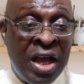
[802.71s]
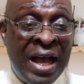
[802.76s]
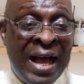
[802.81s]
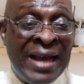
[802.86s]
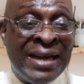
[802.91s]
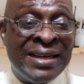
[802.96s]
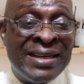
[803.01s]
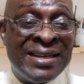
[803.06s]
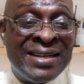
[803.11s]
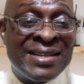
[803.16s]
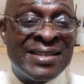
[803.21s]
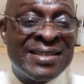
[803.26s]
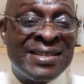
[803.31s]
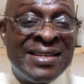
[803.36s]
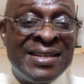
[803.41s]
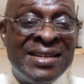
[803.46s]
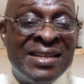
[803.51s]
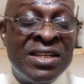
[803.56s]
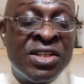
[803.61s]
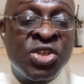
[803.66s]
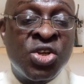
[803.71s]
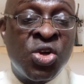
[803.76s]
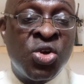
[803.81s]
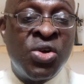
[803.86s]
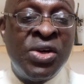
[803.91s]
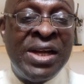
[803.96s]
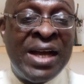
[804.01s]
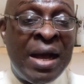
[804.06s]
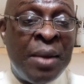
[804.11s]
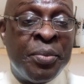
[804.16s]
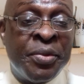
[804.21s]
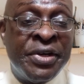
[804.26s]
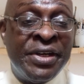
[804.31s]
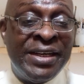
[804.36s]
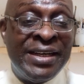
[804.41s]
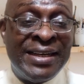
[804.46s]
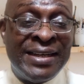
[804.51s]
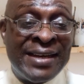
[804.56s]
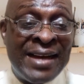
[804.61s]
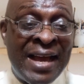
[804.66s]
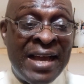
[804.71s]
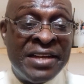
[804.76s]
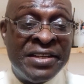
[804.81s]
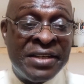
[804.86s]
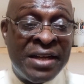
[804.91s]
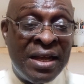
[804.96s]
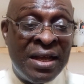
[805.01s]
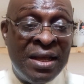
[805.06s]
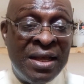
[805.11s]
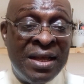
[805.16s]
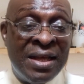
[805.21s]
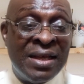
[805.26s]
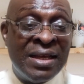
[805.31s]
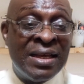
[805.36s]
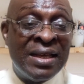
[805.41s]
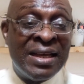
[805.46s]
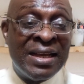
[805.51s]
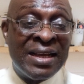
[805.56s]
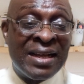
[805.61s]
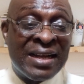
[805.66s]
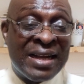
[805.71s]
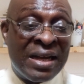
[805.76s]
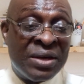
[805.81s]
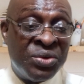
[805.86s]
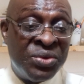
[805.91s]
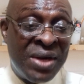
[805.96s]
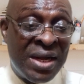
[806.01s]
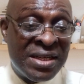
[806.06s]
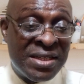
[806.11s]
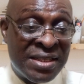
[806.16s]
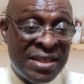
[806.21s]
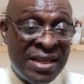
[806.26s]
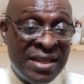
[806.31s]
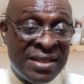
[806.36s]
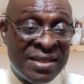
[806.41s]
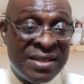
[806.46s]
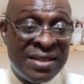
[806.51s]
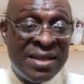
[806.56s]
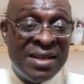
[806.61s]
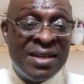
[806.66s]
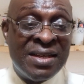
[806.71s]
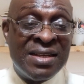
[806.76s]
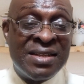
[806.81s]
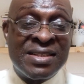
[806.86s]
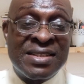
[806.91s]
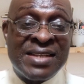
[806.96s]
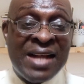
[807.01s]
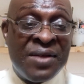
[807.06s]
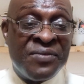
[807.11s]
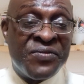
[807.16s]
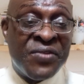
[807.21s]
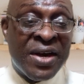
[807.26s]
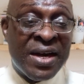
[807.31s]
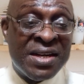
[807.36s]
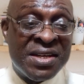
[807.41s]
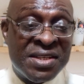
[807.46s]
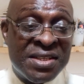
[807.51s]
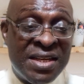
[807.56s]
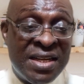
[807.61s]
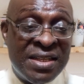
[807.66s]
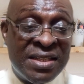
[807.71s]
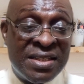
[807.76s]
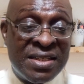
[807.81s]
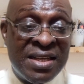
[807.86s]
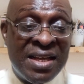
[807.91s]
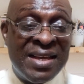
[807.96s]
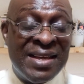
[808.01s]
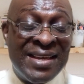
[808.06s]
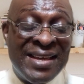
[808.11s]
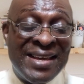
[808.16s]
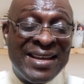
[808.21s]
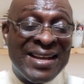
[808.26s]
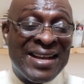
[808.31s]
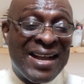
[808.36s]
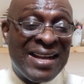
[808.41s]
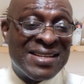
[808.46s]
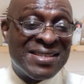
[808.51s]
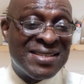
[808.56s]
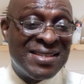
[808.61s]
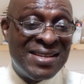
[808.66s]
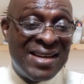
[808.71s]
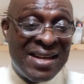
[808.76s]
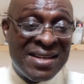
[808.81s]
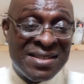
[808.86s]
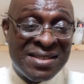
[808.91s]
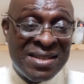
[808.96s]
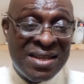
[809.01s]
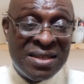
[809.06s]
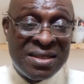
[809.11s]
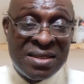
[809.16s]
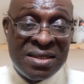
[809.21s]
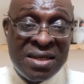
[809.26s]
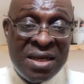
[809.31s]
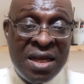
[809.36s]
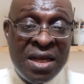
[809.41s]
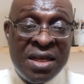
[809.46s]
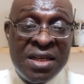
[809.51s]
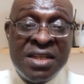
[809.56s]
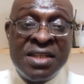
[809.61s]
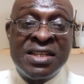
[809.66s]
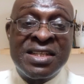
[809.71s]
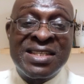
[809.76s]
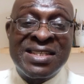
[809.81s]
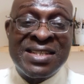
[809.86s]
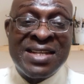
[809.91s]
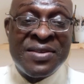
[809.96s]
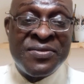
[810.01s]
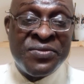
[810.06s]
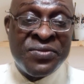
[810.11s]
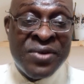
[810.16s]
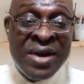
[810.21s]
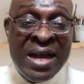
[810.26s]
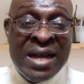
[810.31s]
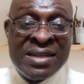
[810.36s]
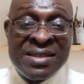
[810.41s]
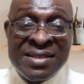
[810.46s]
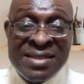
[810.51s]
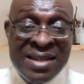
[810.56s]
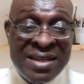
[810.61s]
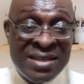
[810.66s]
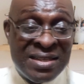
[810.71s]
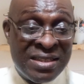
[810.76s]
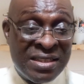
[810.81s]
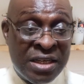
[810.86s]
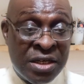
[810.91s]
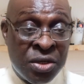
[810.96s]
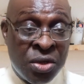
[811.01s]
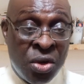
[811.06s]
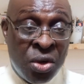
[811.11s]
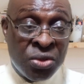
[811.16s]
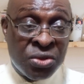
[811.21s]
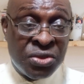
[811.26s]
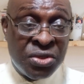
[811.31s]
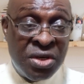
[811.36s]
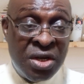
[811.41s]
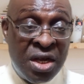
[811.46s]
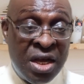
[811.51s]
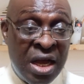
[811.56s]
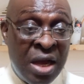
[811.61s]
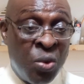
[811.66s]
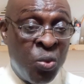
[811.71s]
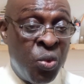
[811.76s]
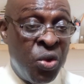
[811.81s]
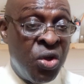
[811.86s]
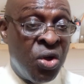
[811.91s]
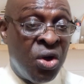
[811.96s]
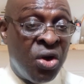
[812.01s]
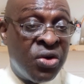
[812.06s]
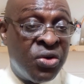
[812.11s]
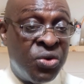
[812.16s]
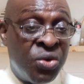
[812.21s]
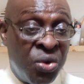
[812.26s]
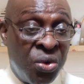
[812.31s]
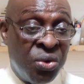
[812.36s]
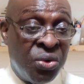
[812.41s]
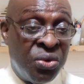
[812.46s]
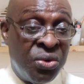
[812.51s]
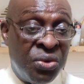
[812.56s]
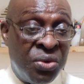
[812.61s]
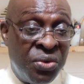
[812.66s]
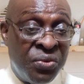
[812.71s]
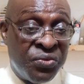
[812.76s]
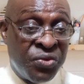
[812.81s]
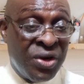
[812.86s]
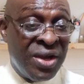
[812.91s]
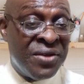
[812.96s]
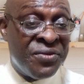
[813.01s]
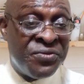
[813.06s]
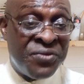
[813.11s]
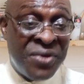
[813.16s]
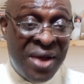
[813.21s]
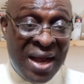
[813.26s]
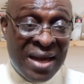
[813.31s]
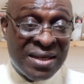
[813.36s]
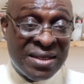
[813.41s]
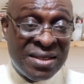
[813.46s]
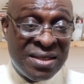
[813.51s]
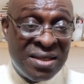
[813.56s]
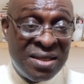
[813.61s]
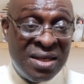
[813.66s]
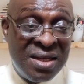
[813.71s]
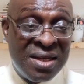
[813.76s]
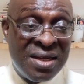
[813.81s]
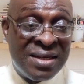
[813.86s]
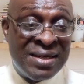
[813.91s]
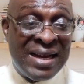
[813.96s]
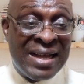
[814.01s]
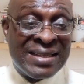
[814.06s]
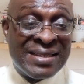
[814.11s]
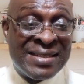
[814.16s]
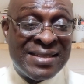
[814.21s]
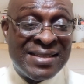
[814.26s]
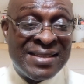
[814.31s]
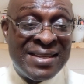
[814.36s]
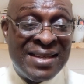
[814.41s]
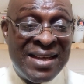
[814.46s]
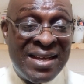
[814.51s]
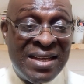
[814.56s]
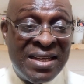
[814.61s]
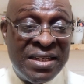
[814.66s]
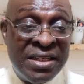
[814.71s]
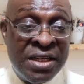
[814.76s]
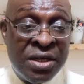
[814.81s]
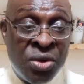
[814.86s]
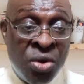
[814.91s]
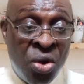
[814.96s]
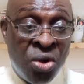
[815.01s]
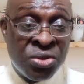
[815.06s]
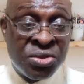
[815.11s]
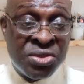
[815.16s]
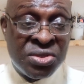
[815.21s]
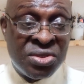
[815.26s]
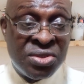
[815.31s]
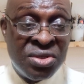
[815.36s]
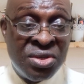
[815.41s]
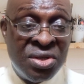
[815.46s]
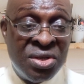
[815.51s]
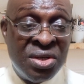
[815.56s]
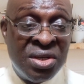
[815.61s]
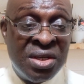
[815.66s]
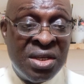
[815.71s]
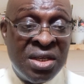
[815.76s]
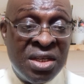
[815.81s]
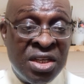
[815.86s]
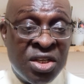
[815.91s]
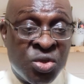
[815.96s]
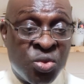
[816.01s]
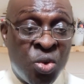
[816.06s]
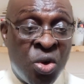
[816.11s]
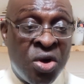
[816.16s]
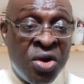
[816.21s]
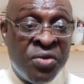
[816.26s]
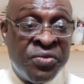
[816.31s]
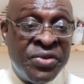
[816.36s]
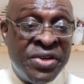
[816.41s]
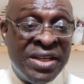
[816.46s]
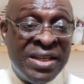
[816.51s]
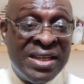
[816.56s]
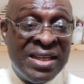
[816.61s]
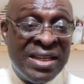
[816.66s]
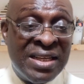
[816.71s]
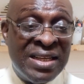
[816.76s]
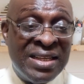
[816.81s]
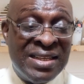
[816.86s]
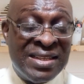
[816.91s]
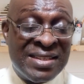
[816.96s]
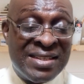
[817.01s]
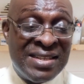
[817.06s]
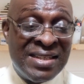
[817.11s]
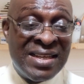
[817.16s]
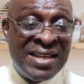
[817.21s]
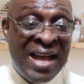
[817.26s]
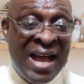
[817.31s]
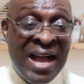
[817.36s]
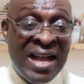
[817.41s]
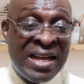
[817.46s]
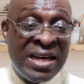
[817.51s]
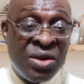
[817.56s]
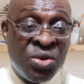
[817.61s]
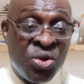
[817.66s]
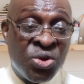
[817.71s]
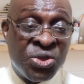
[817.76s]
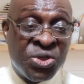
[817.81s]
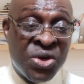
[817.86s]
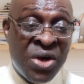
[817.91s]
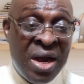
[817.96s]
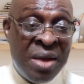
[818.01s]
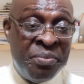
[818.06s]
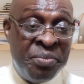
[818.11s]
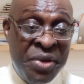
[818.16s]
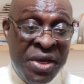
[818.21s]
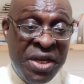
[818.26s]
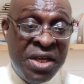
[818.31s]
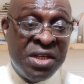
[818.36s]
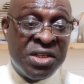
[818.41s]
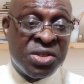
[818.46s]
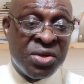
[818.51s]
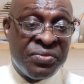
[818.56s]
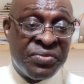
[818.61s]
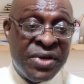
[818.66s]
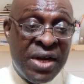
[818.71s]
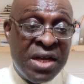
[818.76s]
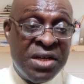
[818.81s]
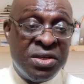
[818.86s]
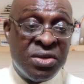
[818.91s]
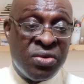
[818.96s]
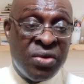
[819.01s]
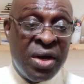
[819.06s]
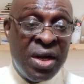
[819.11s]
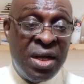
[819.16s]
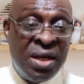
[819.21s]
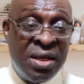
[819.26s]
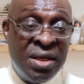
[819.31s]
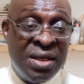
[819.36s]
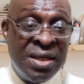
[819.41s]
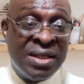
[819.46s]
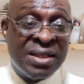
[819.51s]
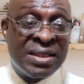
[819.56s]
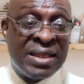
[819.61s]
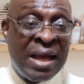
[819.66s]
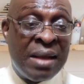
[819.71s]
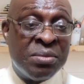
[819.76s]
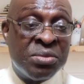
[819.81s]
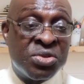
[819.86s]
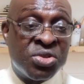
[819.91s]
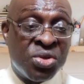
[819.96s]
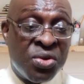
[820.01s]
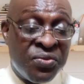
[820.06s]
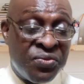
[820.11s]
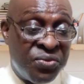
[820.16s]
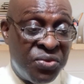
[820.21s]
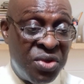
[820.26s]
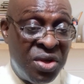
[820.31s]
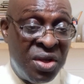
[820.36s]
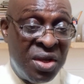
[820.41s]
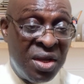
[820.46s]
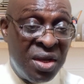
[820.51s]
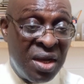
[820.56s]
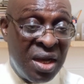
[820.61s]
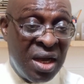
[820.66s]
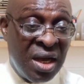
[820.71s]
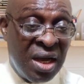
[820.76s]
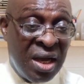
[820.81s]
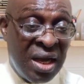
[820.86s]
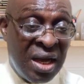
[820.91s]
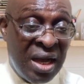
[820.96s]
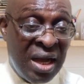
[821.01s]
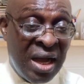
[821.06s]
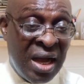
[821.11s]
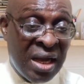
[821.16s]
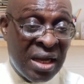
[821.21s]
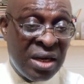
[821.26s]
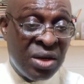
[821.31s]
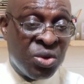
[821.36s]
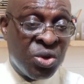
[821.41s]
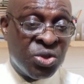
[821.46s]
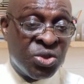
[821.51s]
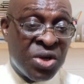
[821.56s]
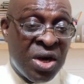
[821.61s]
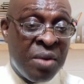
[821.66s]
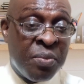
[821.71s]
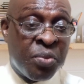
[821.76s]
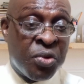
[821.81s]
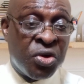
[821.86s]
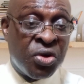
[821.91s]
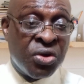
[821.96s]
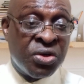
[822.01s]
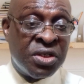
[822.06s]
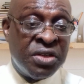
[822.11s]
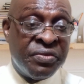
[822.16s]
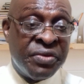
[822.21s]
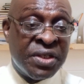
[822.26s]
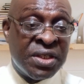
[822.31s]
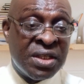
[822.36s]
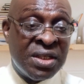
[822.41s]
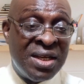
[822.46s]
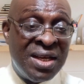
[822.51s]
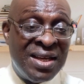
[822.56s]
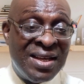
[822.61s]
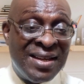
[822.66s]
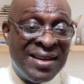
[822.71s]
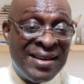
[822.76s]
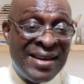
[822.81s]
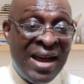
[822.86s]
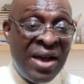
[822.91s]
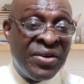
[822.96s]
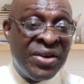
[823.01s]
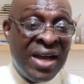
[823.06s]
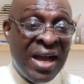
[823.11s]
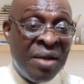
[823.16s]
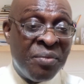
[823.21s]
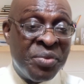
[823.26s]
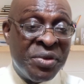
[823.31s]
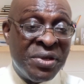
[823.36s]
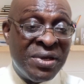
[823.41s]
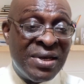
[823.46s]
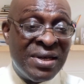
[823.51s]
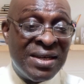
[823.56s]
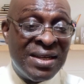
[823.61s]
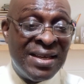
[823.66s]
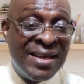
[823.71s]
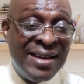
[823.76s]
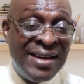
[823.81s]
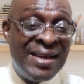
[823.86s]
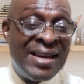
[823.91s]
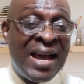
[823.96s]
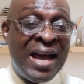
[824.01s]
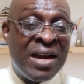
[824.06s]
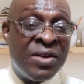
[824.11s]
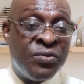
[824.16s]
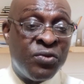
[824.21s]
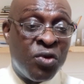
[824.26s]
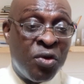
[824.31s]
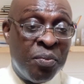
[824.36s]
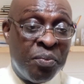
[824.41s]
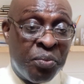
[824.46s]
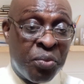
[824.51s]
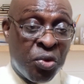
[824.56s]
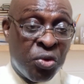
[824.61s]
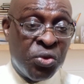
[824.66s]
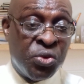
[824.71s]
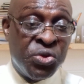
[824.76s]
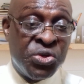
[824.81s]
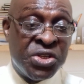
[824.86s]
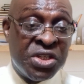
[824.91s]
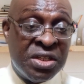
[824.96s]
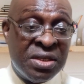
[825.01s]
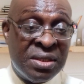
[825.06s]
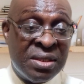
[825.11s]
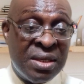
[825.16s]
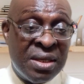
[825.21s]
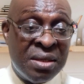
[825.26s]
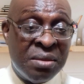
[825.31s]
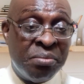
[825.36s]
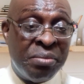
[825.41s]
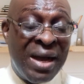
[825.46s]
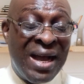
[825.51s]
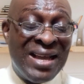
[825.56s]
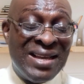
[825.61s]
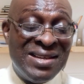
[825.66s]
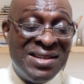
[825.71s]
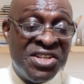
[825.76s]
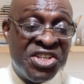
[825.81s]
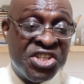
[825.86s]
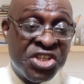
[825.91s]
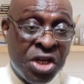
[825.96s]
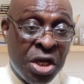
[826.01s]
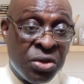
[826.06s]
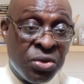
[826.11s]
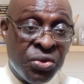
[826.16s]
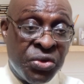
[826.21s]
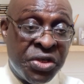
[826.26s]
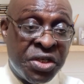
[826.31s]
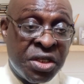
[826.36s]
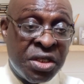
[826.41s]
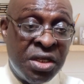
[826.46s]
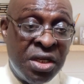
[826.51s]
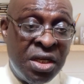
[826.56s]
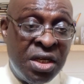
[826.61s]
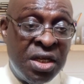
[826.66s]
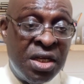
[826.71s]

And this thing is not only happening in Niger, in Kaduna State, in Zamfara State, in Katsina State, in several states in the north. And we all know for a fact that the north is the agricultural base of Nigeria in terms of agricultural productivity. Now they have been hindered from producing by insecurity.